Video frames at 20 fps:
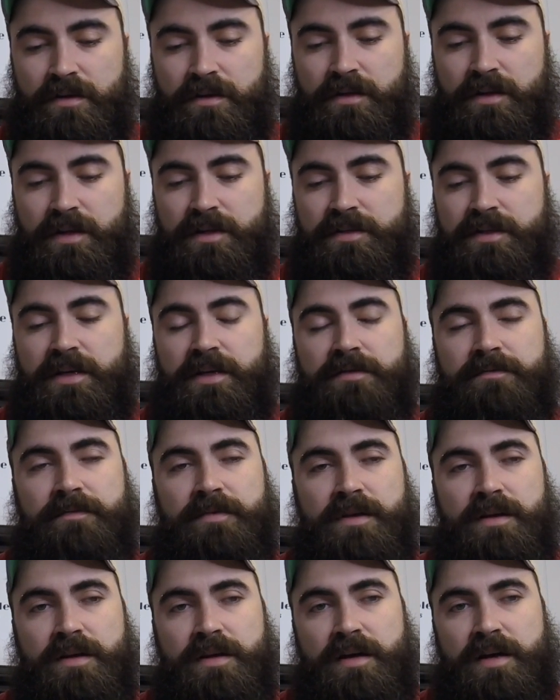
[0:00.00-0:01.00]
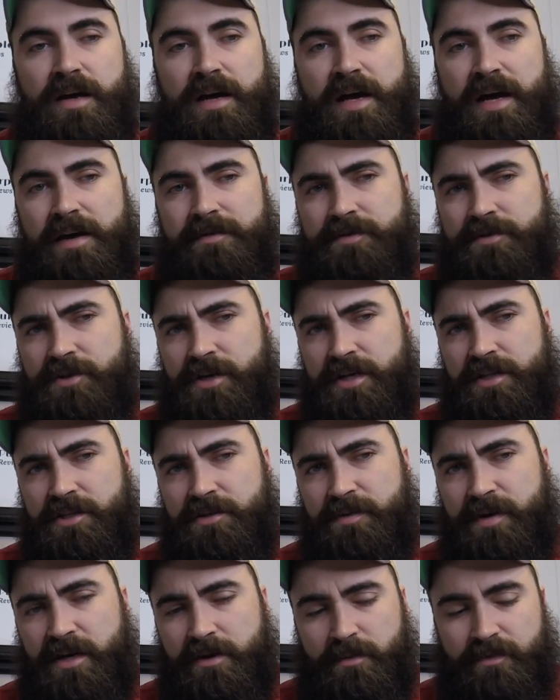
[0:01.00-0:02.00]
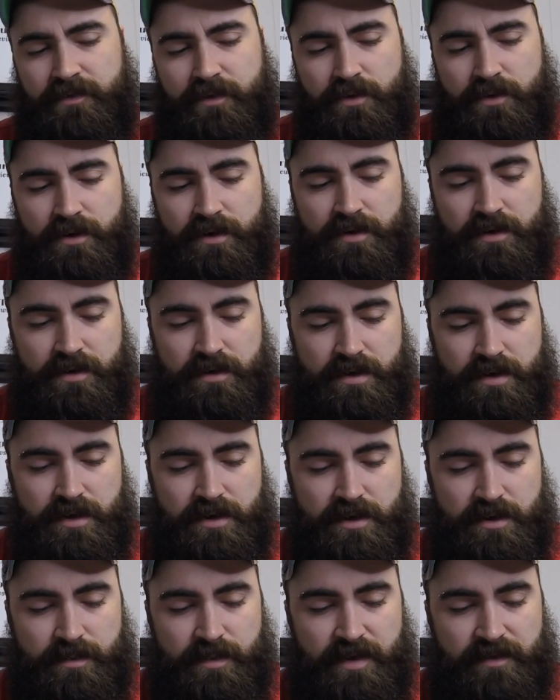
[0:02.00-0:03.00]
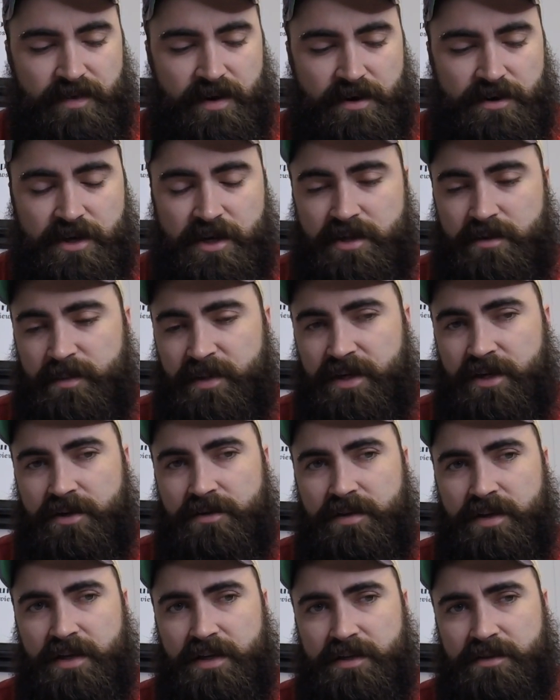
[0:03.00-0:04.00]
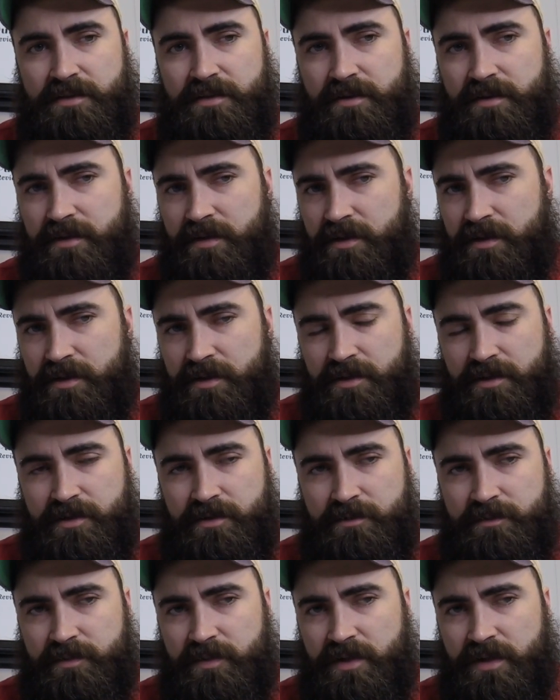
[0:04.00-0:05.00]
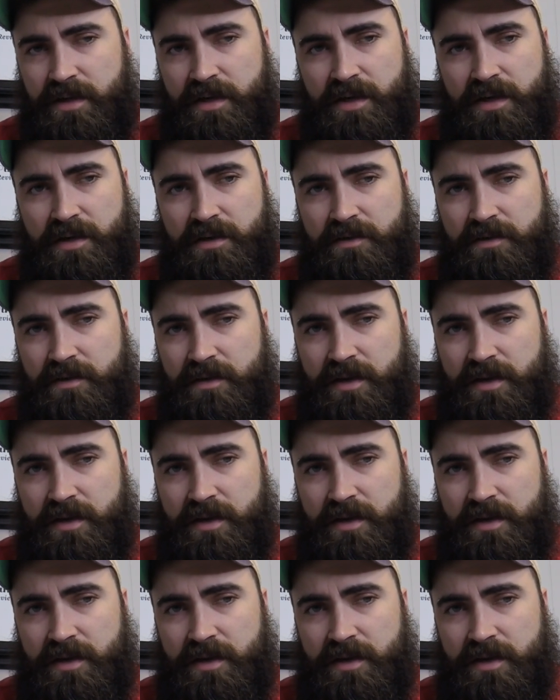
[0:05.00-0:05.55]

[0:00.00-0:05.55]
like I said, I haven't tried this product before. I've heard nothing but good things. Keith